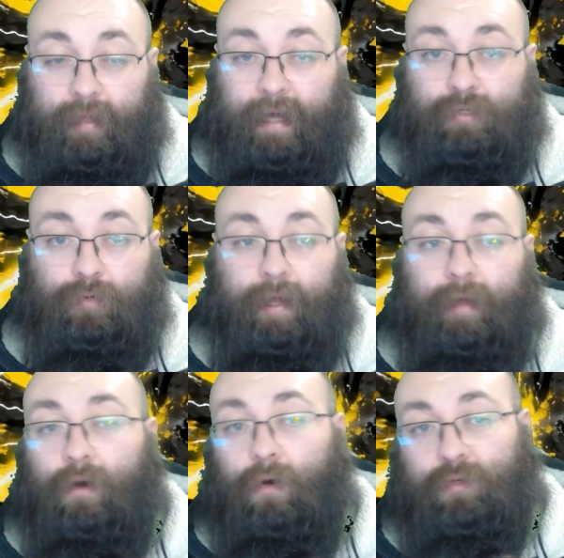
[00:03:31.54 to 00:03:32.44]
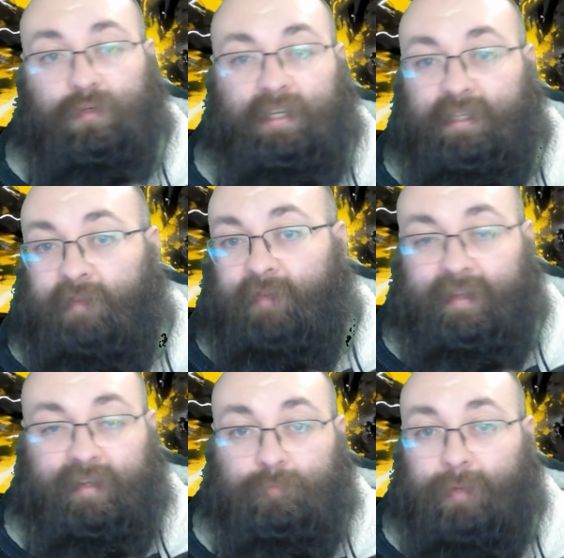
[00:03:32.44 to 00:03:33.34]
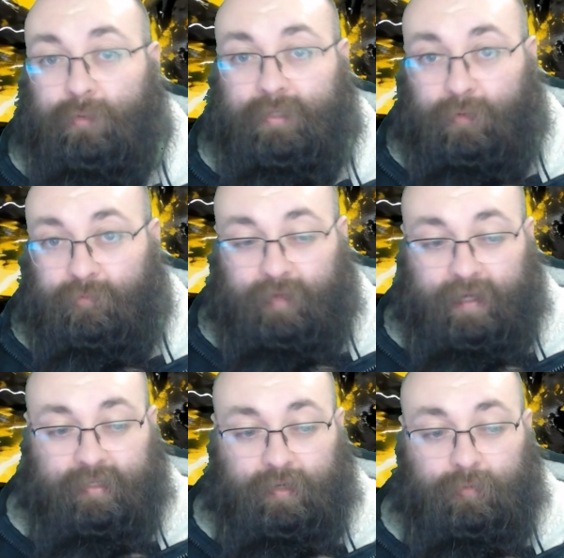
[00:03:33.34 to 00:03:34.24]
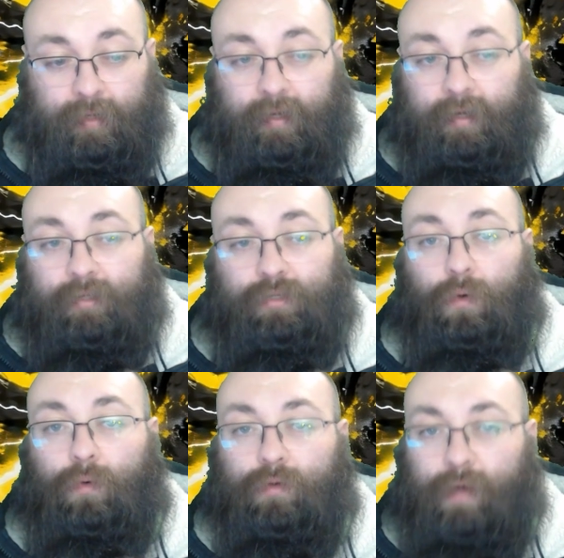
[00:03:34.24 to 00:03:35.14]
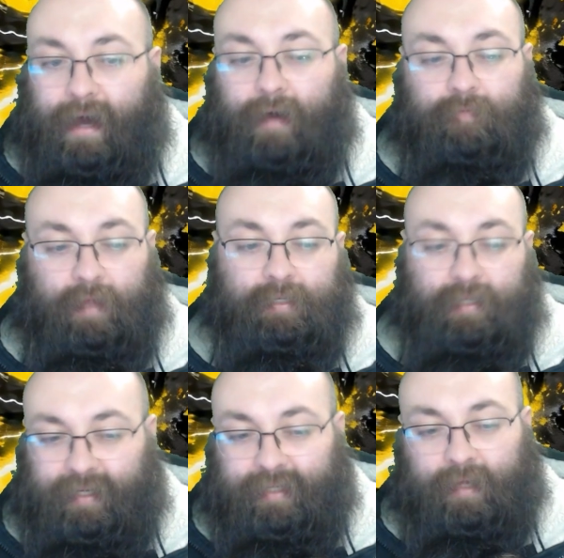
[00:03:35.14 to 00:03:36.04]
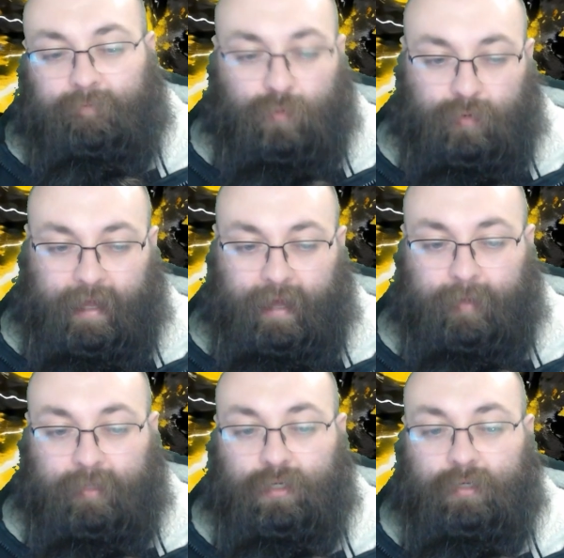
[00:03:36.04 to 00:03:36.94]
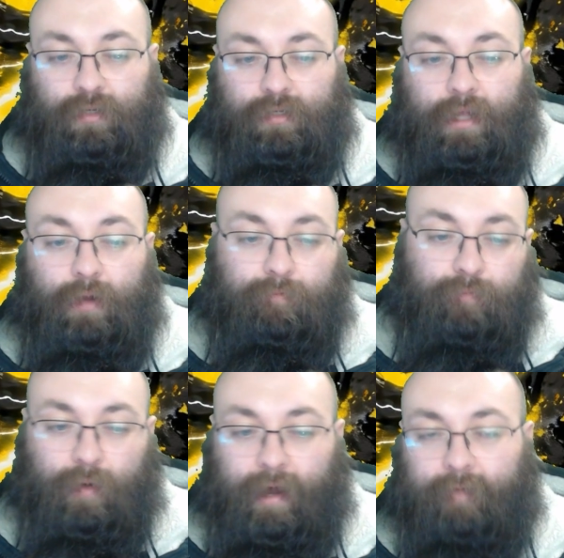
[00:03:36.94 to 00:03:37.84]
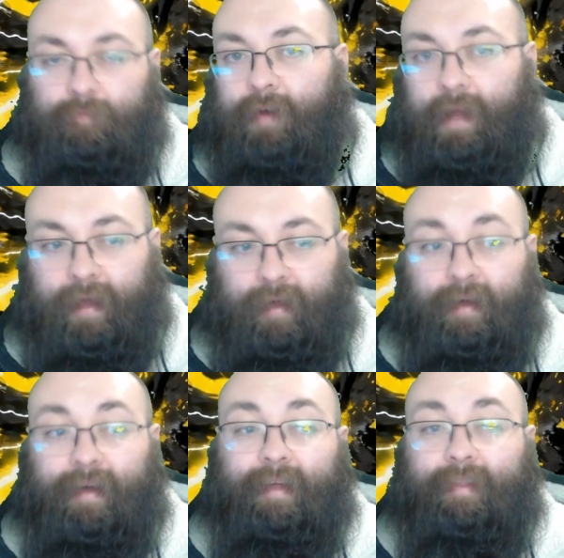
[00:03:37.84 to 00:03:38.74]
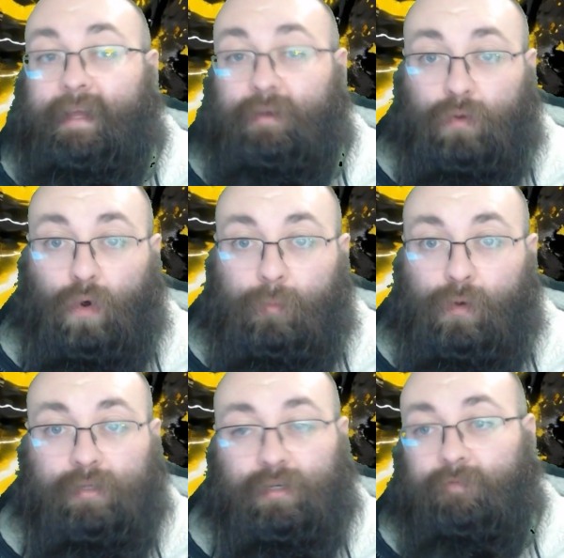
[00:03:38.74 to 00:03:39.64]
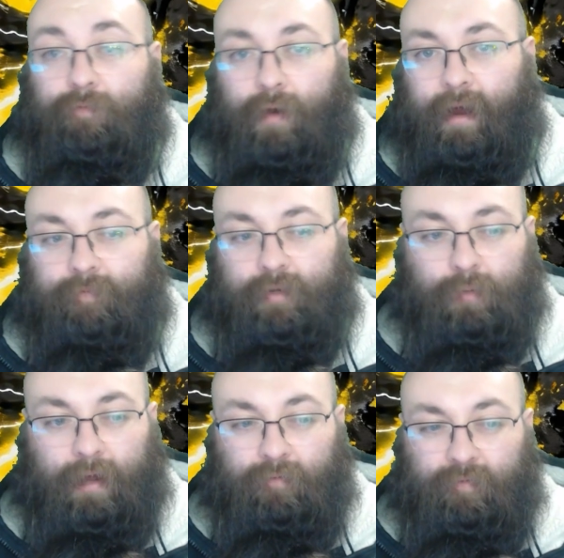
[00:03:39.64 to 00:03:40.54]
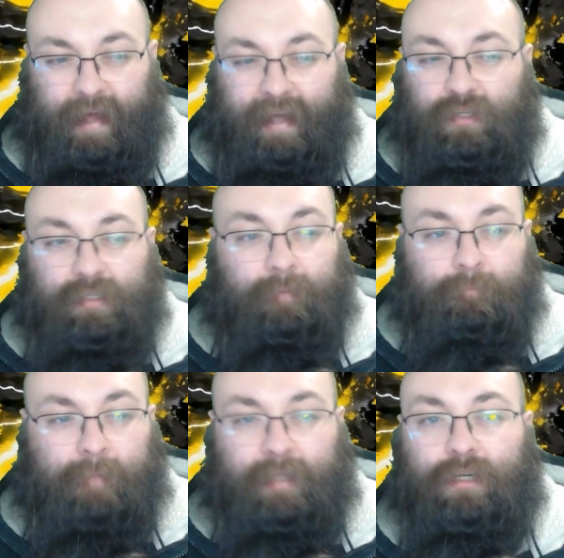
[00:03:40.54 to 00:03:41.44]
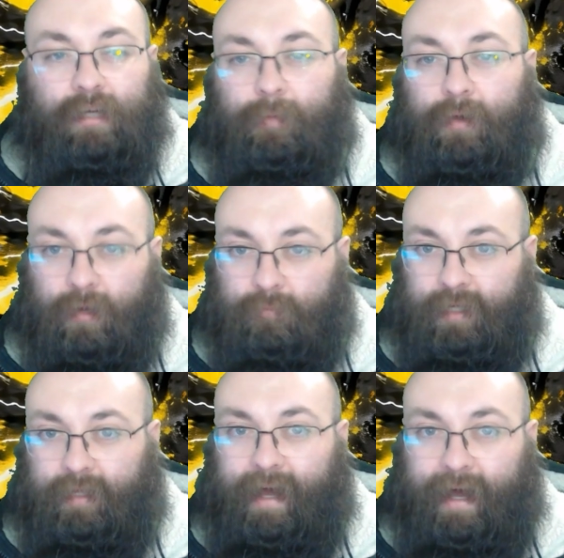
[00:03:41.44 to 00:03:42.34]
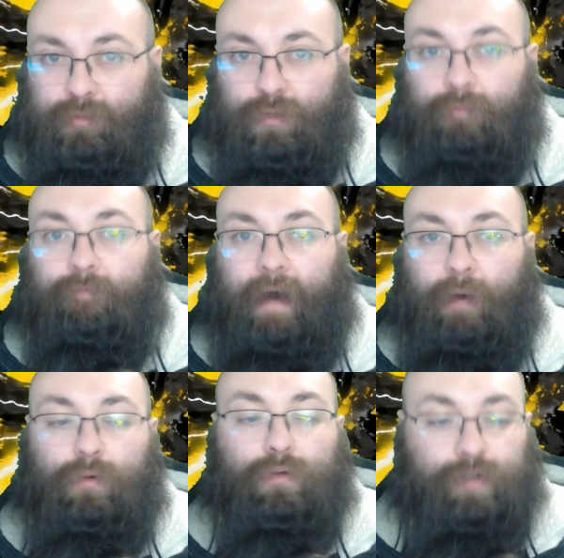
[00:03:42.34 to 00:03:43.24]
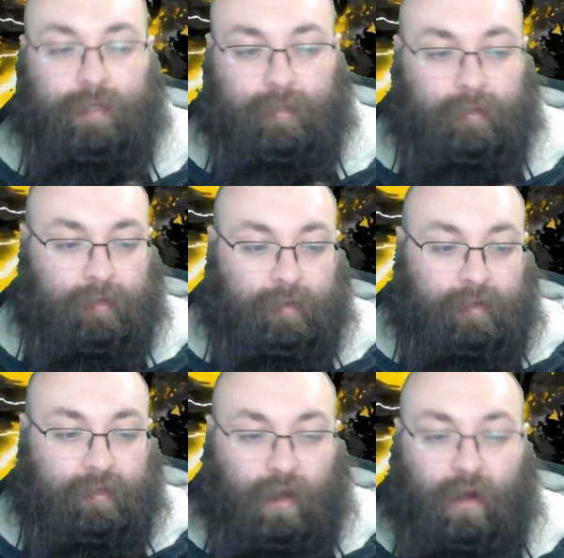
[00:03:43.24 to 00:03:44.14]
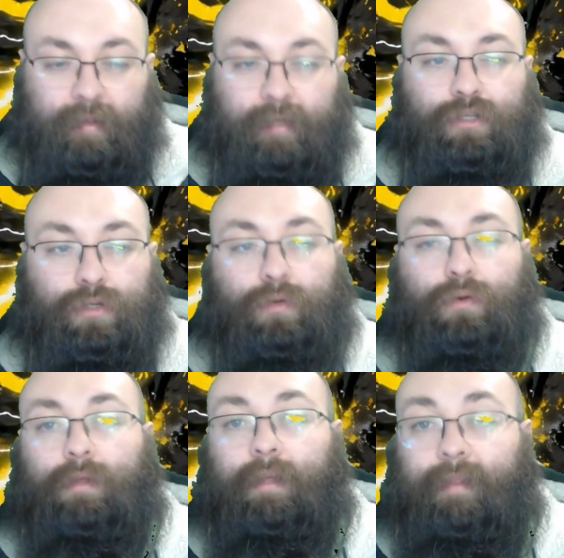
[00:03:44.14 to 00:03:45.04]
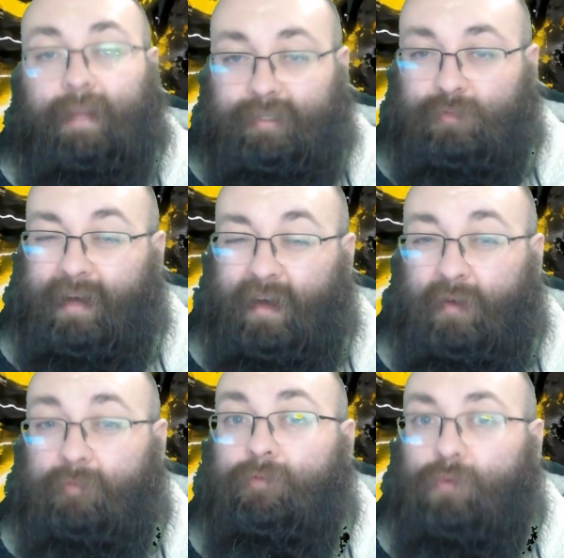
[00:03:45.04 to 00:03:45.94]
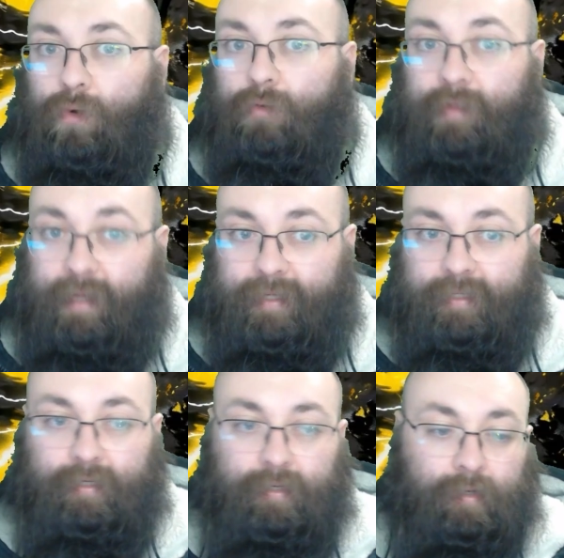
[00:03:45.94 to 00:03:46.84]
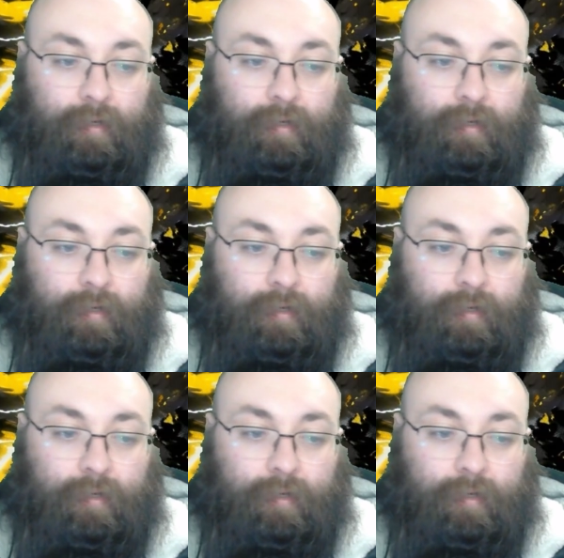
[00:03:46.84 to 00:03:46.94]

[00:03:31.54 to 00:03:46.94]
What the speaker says: That's great. Also Season Advantage builds down face down. So you have this easy 4 damage, so it's now 4 high for 8, then you Nomu, so it's 4 high for 12. It just immediately becomes an absolute value train. Card is so good, this is why I run 4 of these.